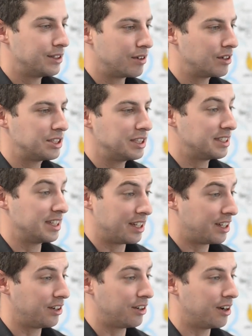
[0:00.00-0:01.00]
diversity that's
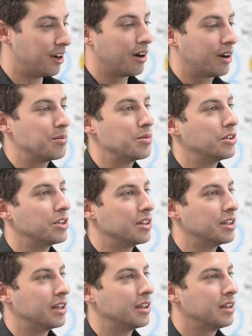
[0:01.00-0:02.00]
here in our
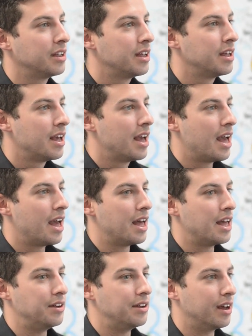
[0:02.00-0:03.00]
community,
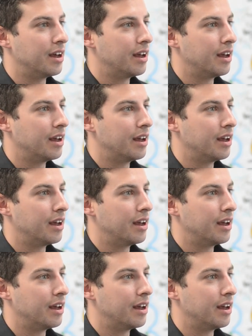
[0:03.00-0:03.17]
and